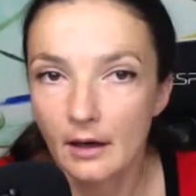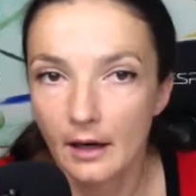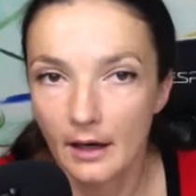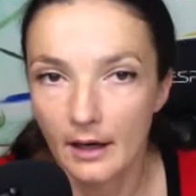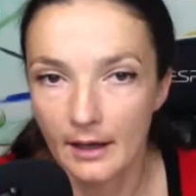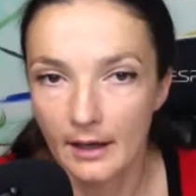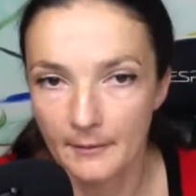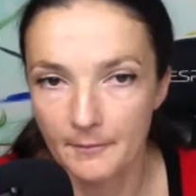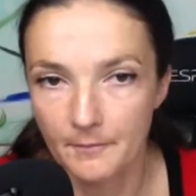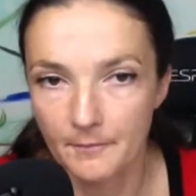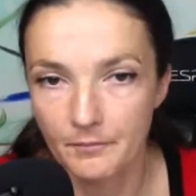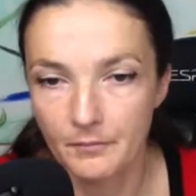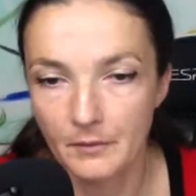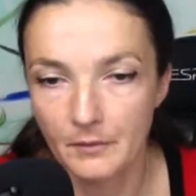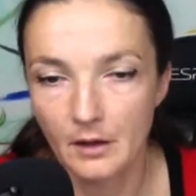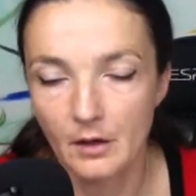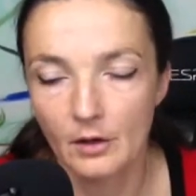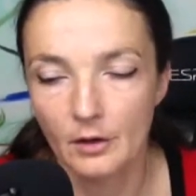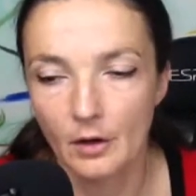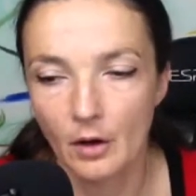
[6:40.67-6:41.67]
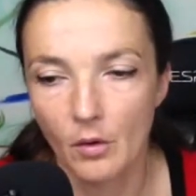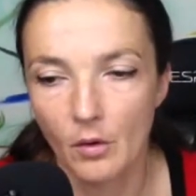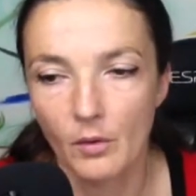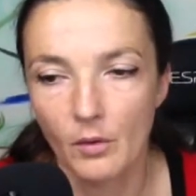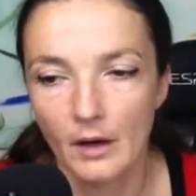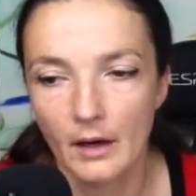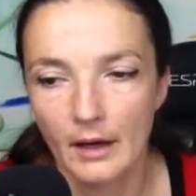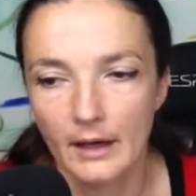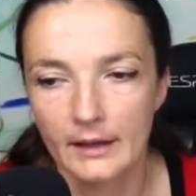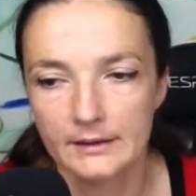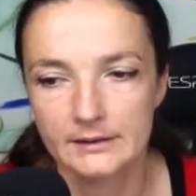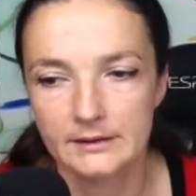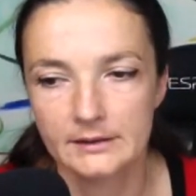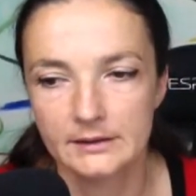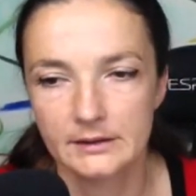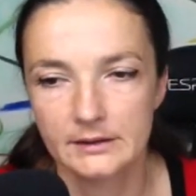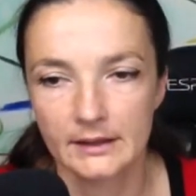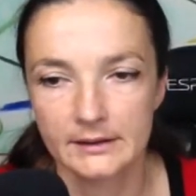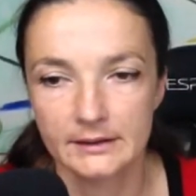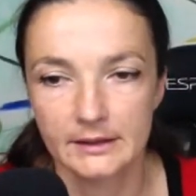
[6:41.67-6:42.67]
as
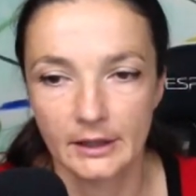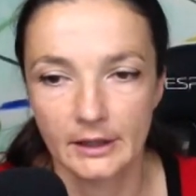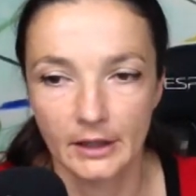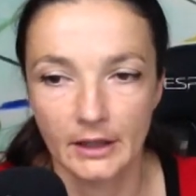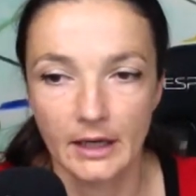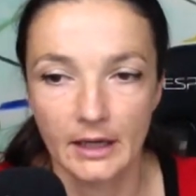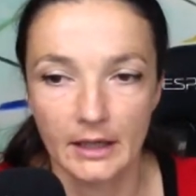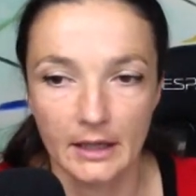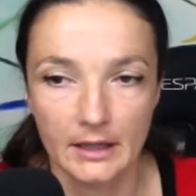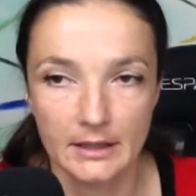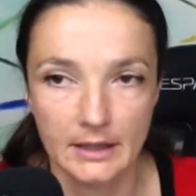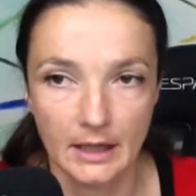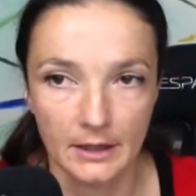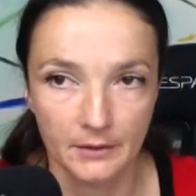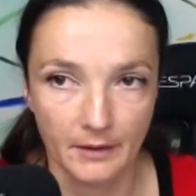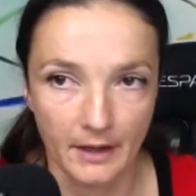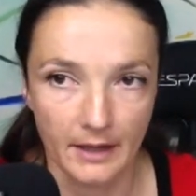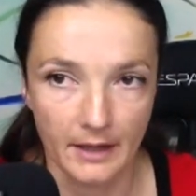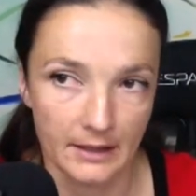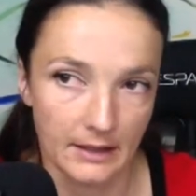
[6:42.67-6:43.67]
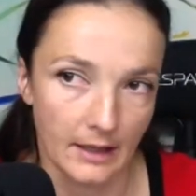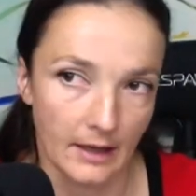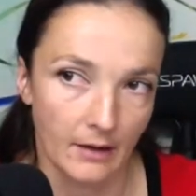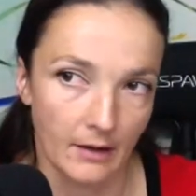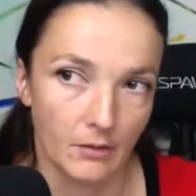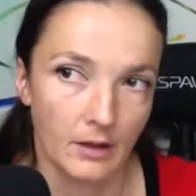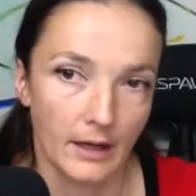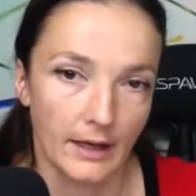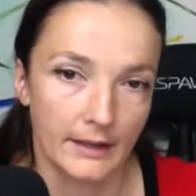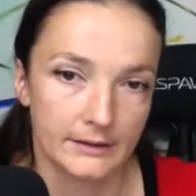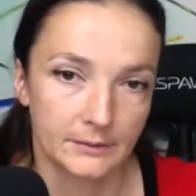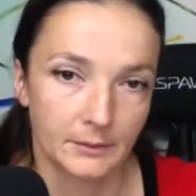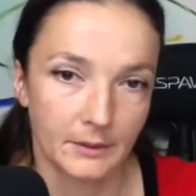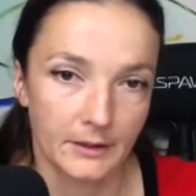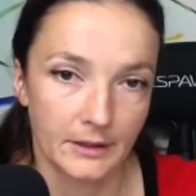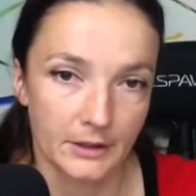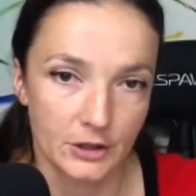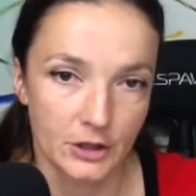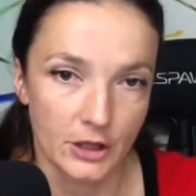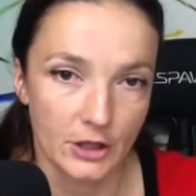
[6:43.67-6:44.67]
they're getting done right now, as
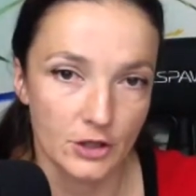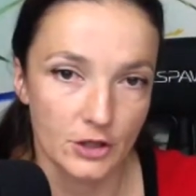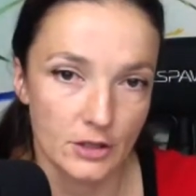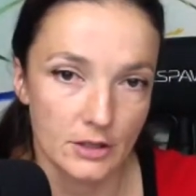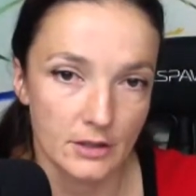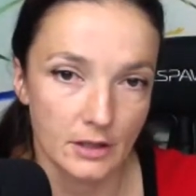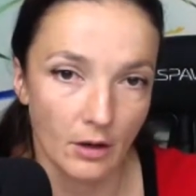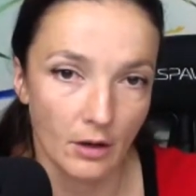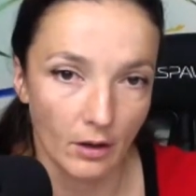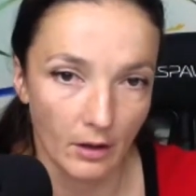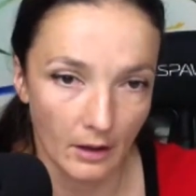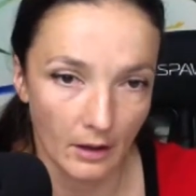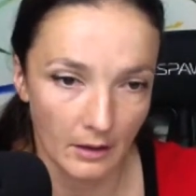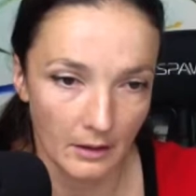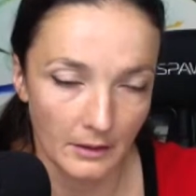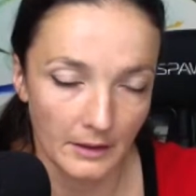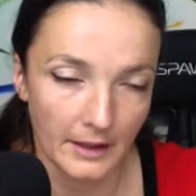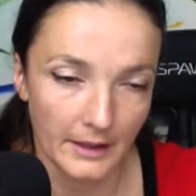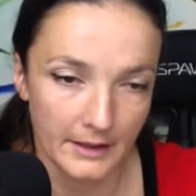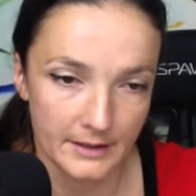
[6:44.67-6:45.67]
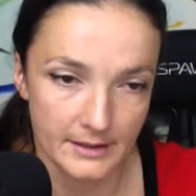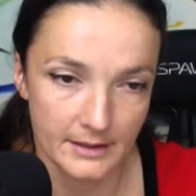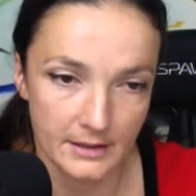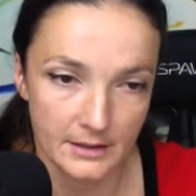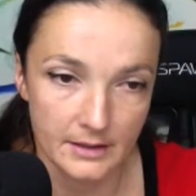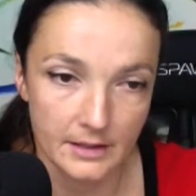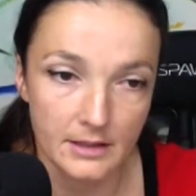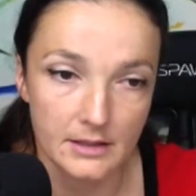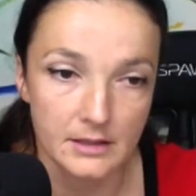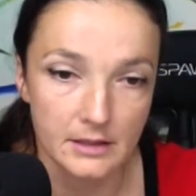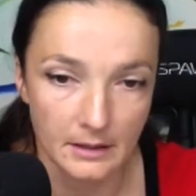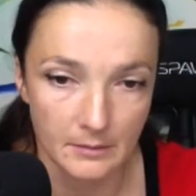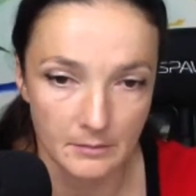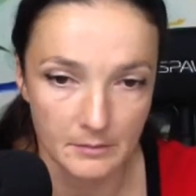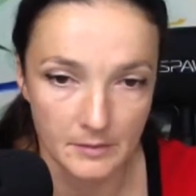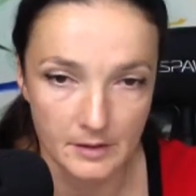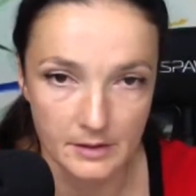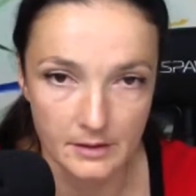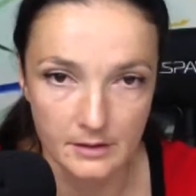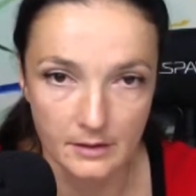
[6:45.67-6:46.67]
we're changing legacy
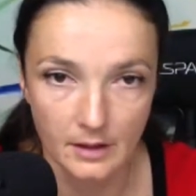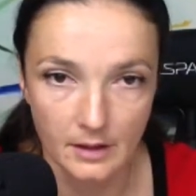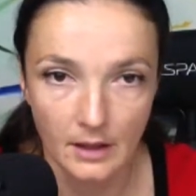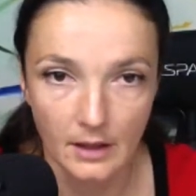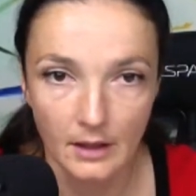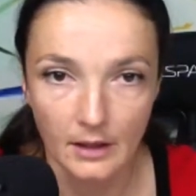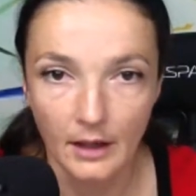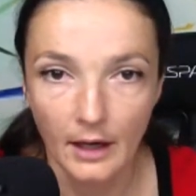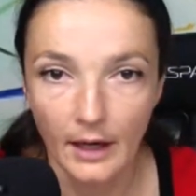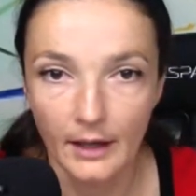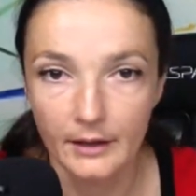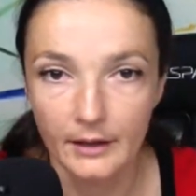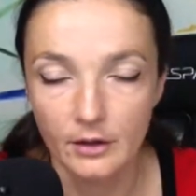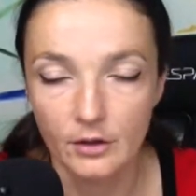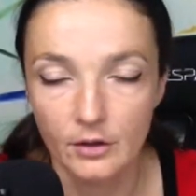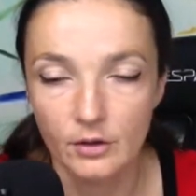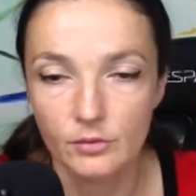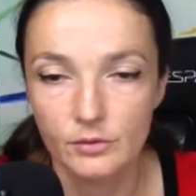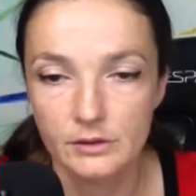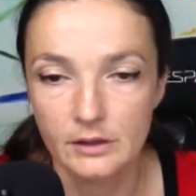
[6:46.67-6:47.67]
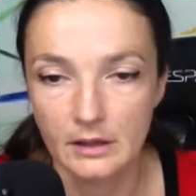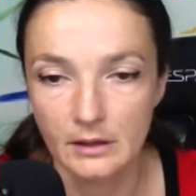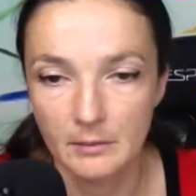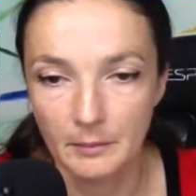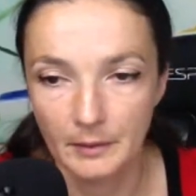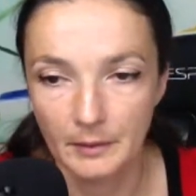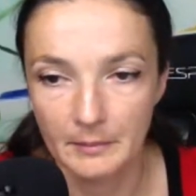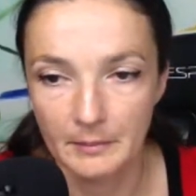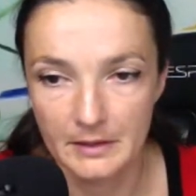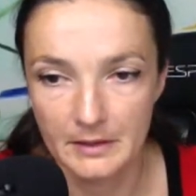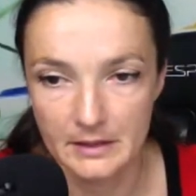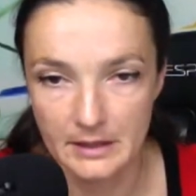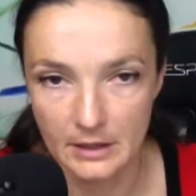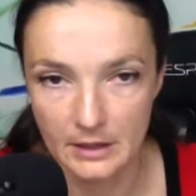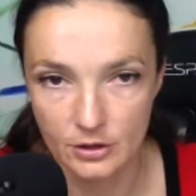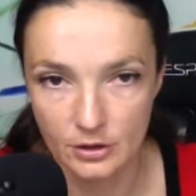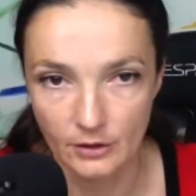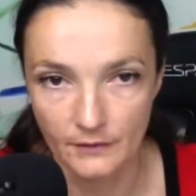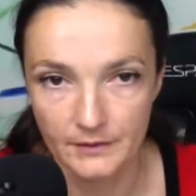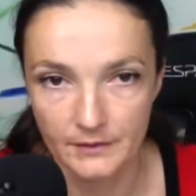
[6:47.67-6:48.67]
systems and using
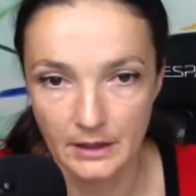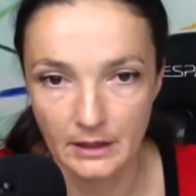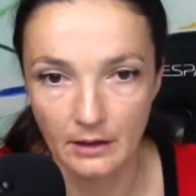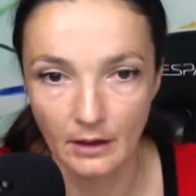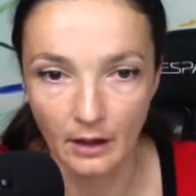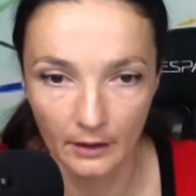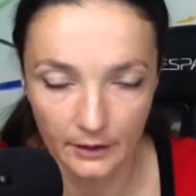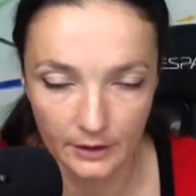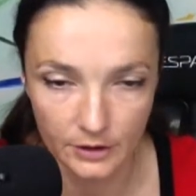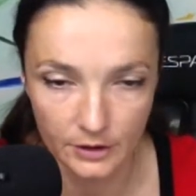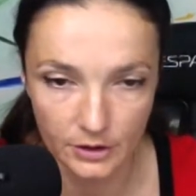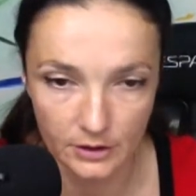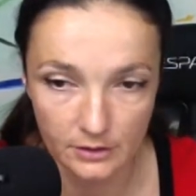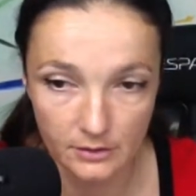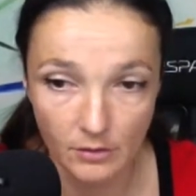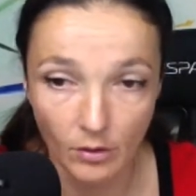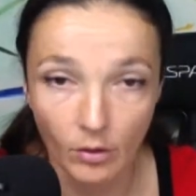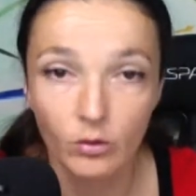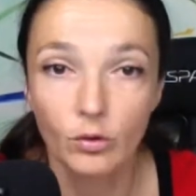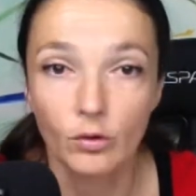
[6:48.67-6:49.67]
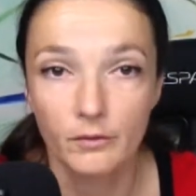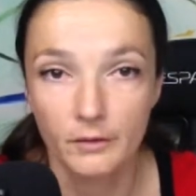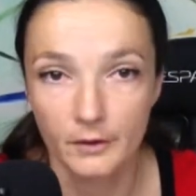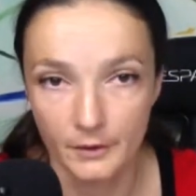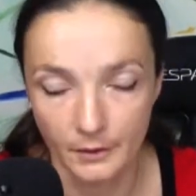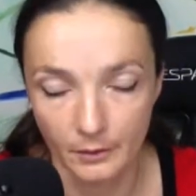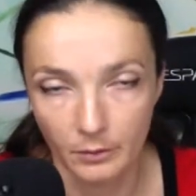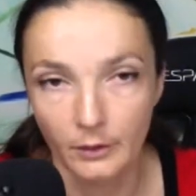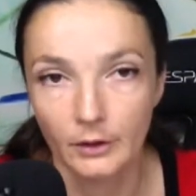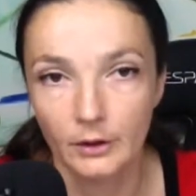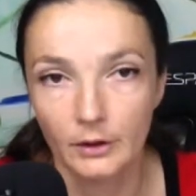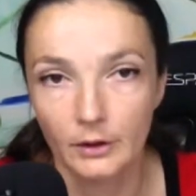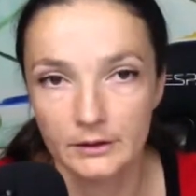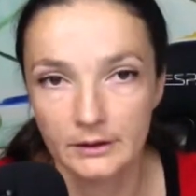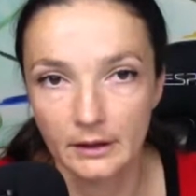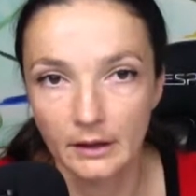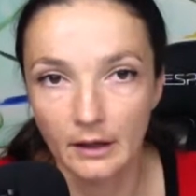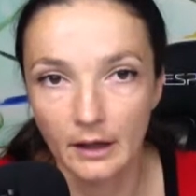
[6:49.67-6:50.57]
implementation of technologies all over the world,